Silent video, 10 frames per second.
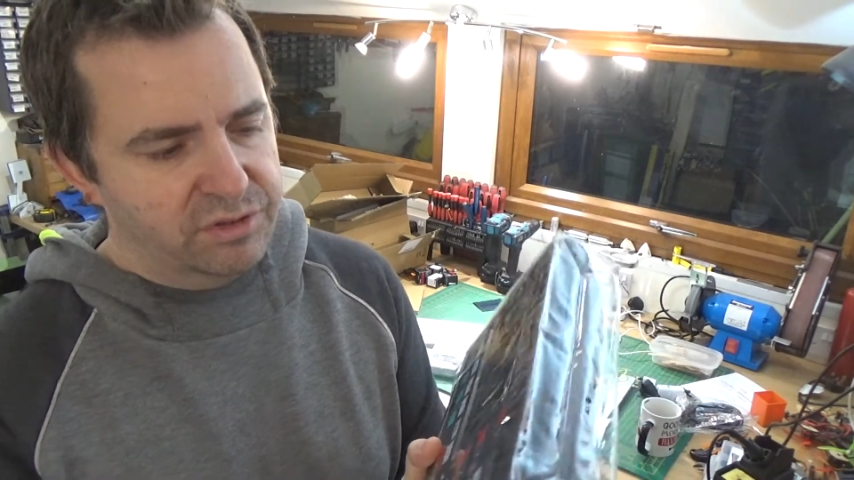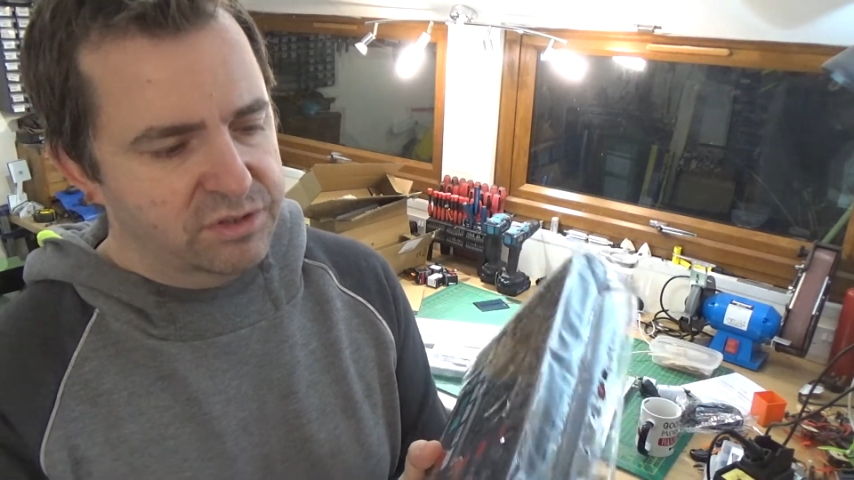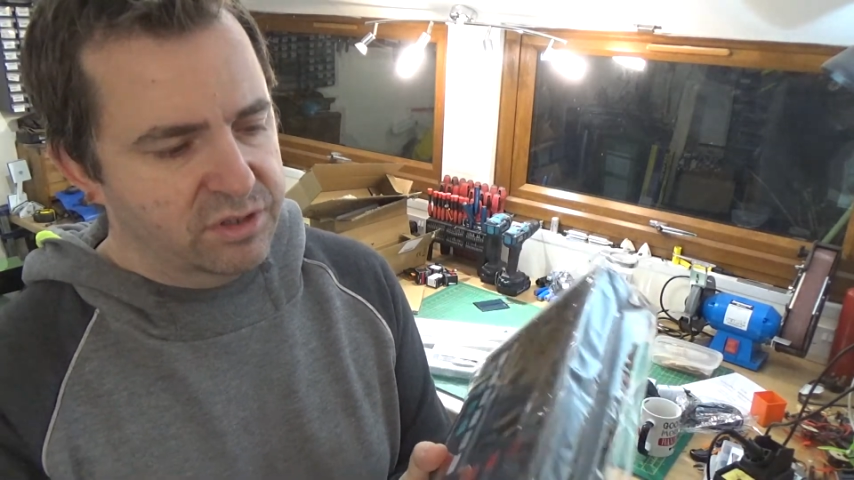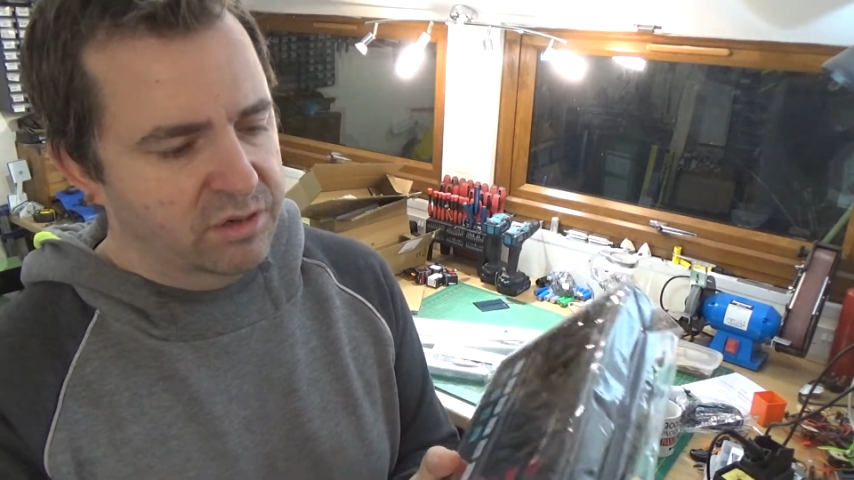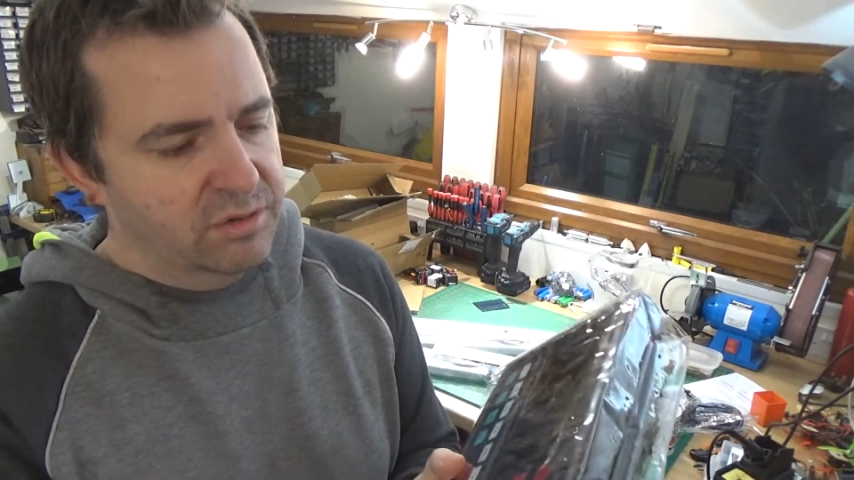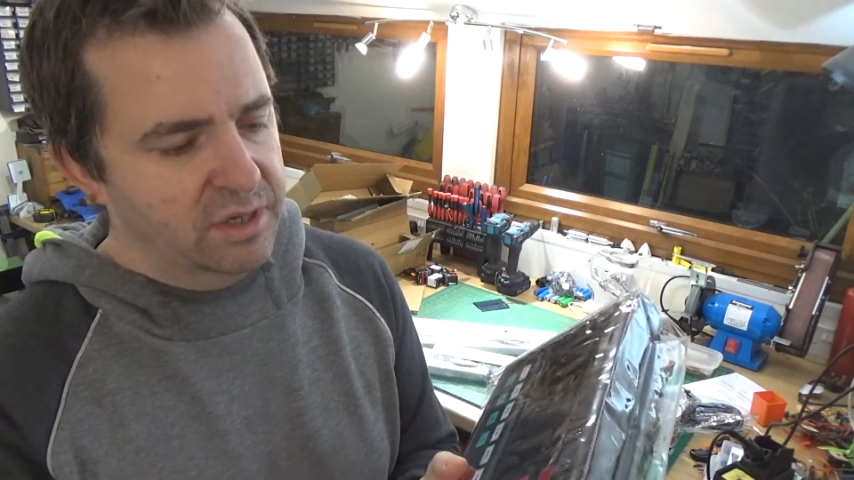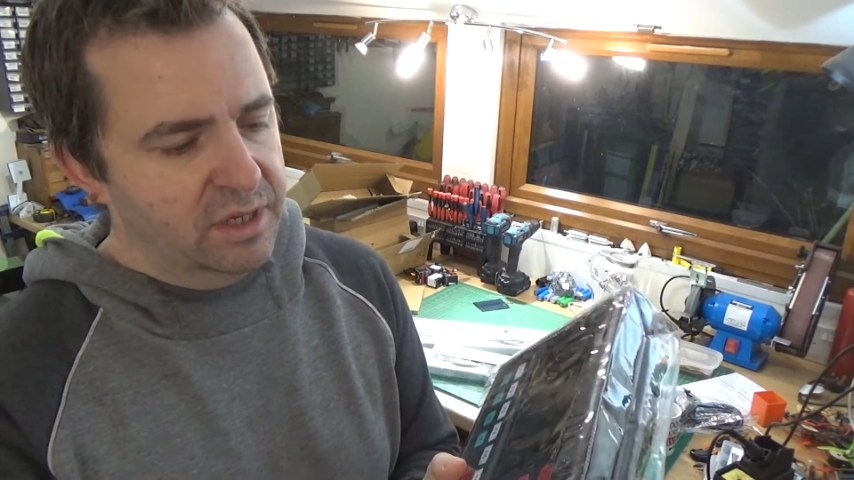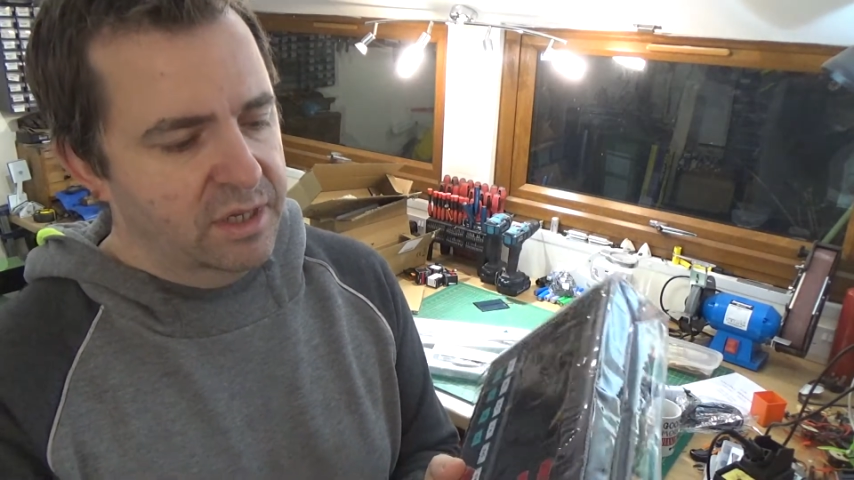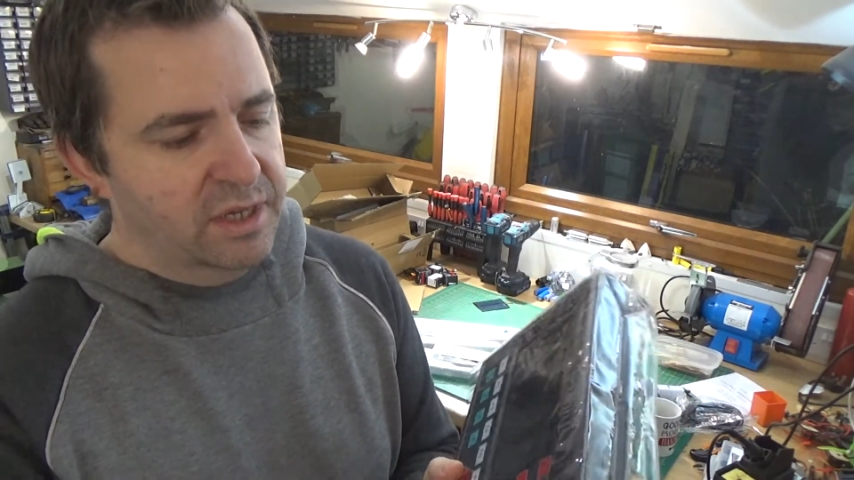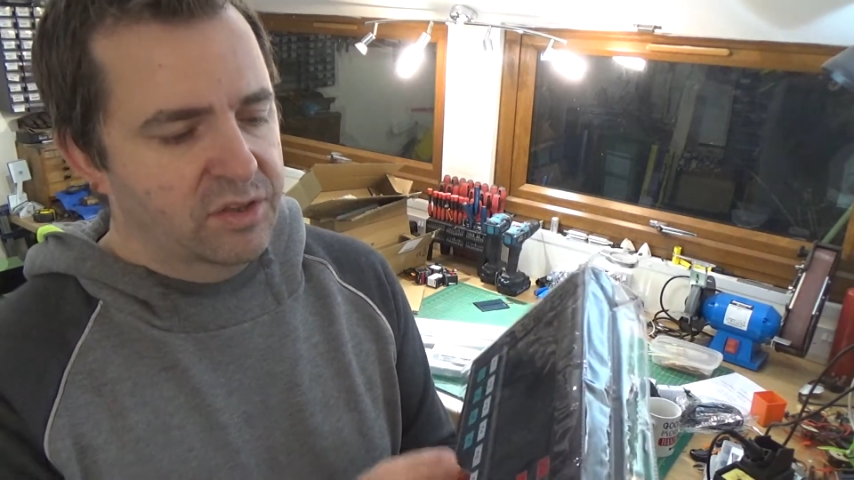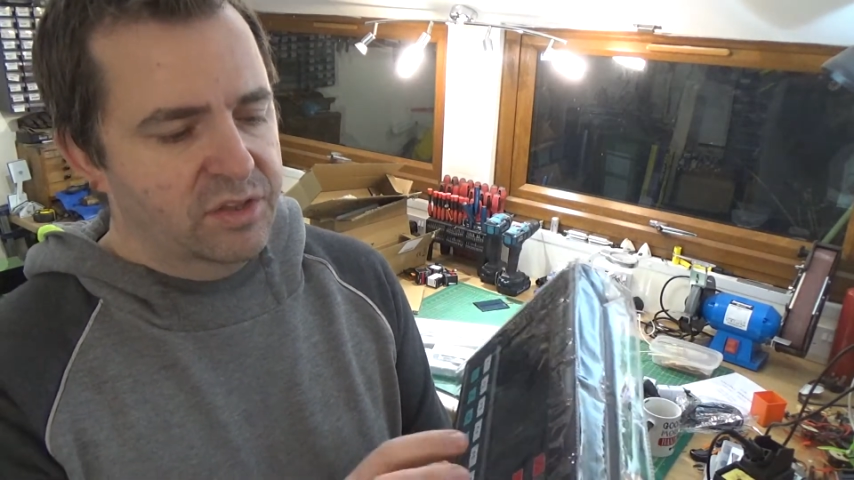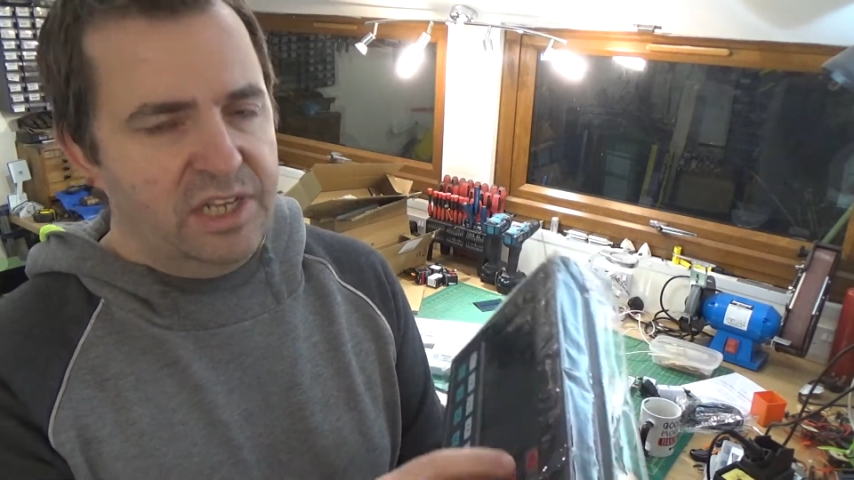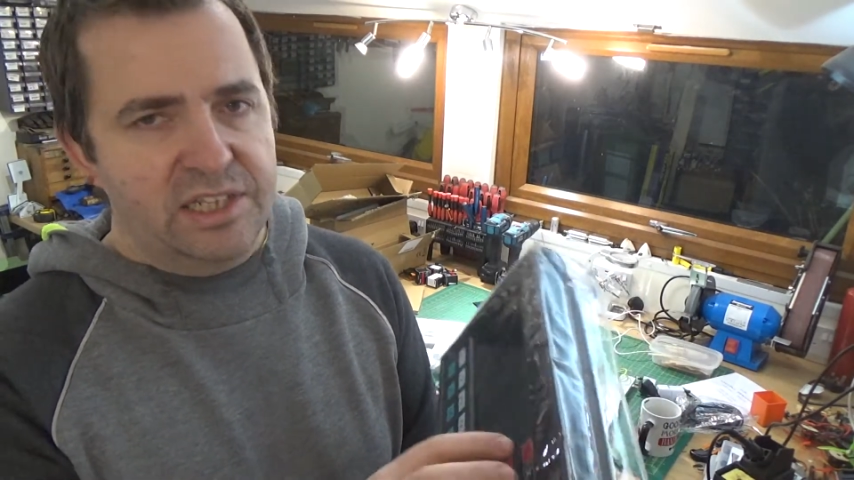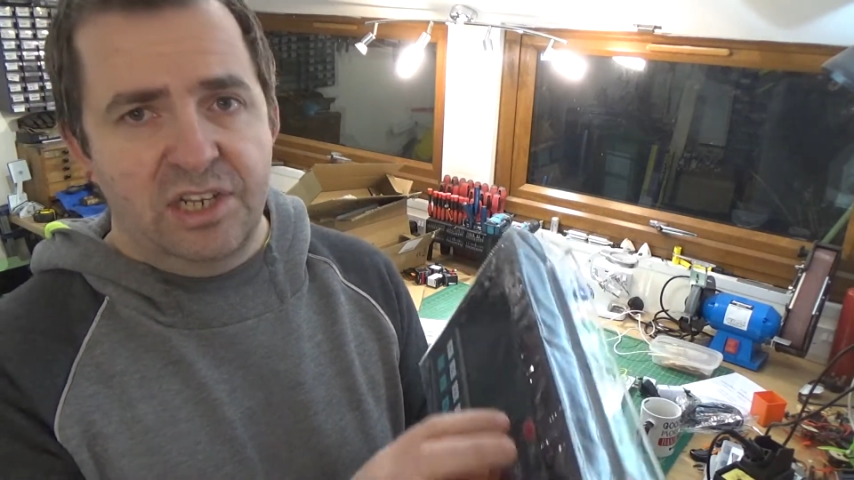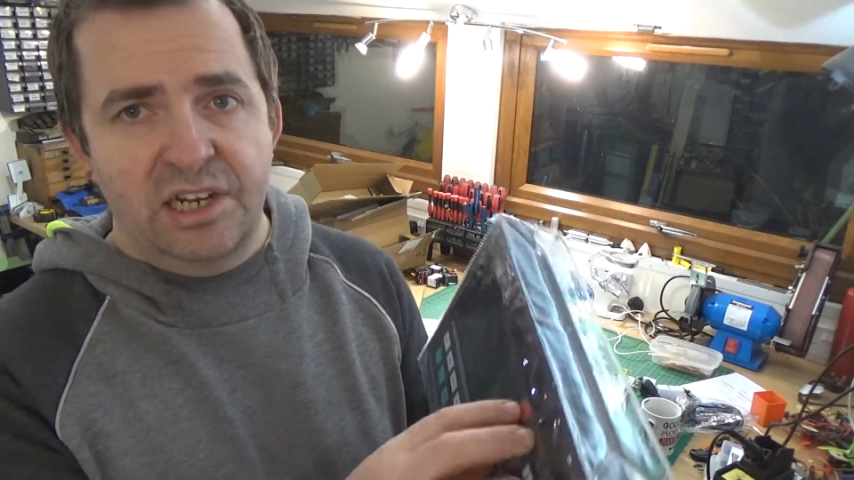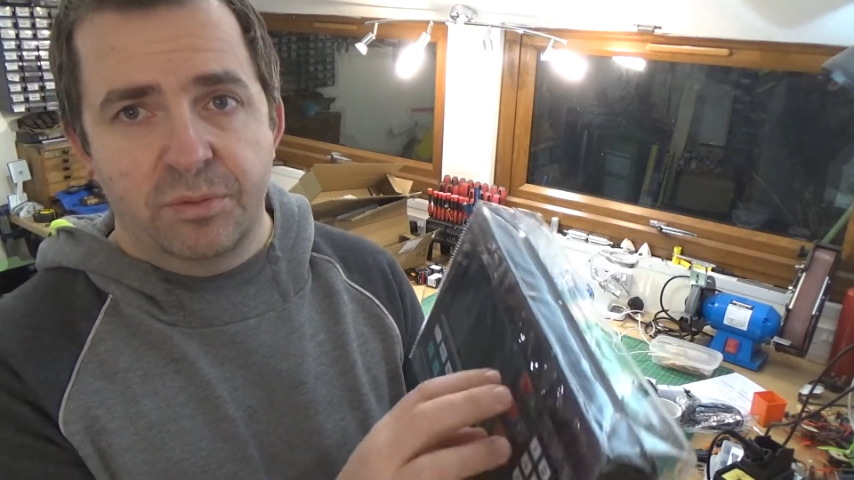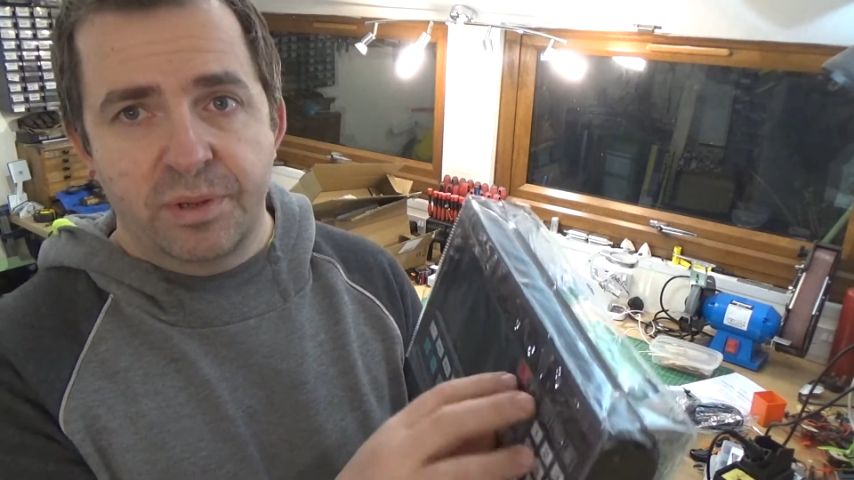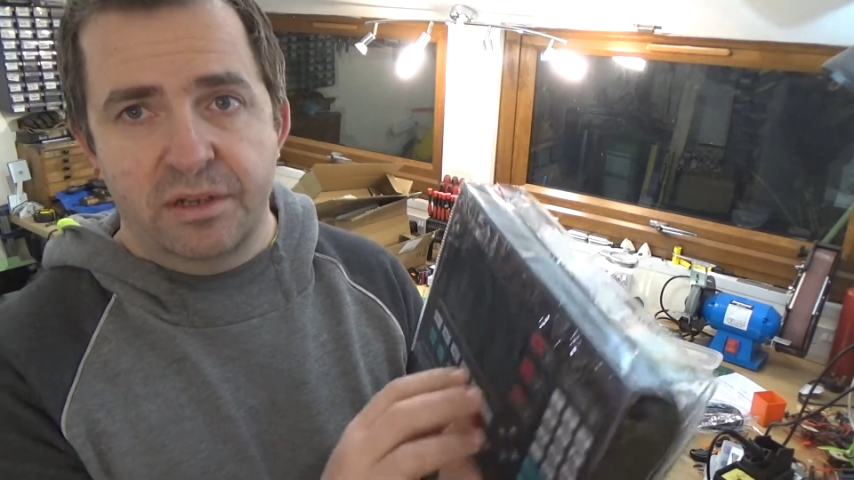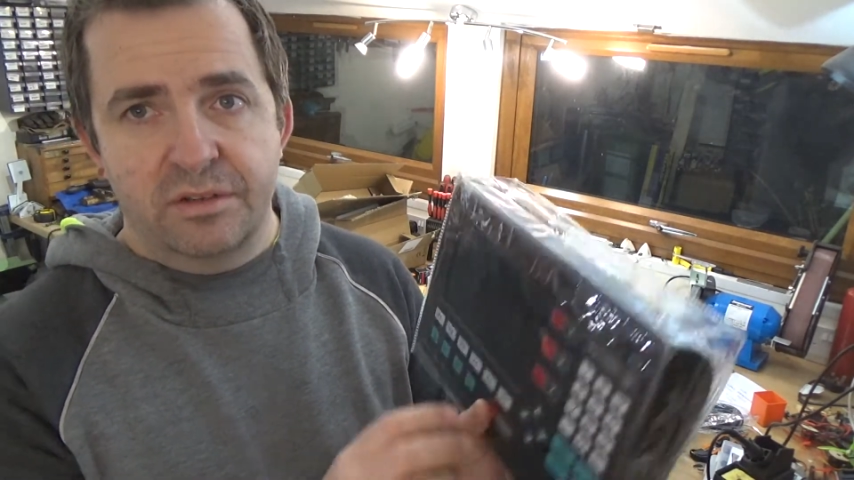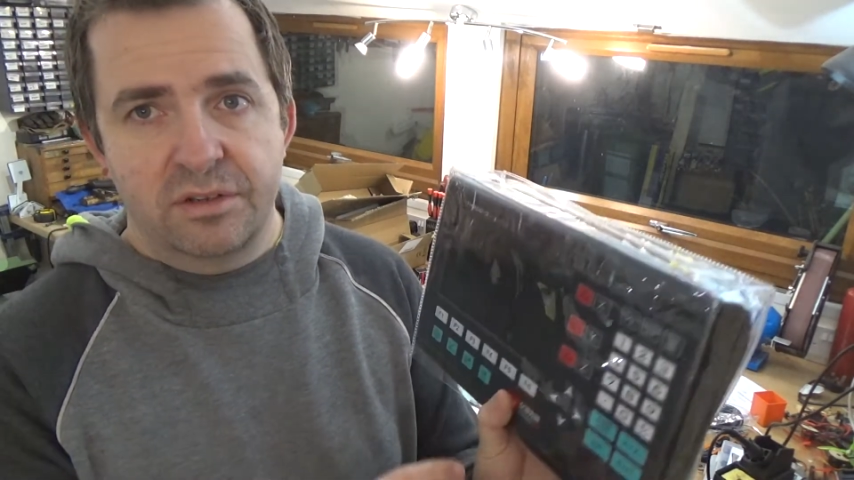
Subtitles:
so the Z's a little bit